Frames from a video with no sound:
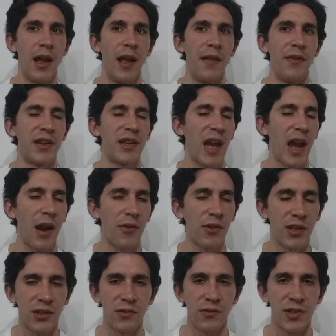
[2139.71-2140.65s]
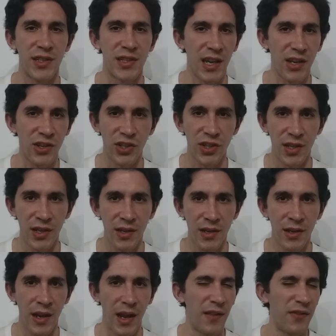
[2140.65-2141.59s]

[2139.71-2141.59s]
and the characterization